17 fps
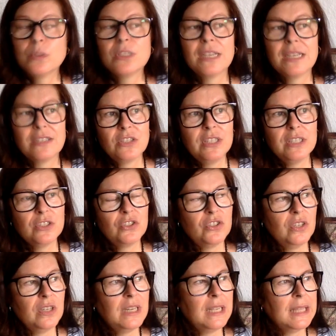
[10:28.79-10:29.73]
There was
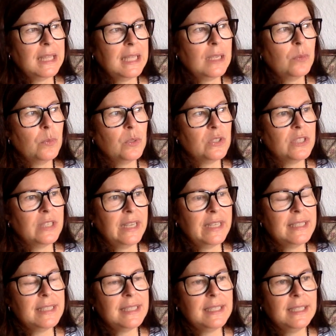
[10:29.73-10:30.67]
actually a study, I think it
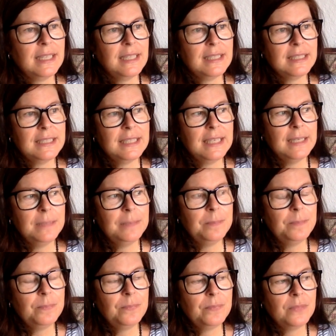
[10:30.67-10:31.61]
was in 18 last
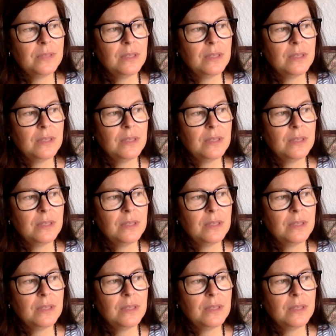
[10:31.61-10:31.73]
year,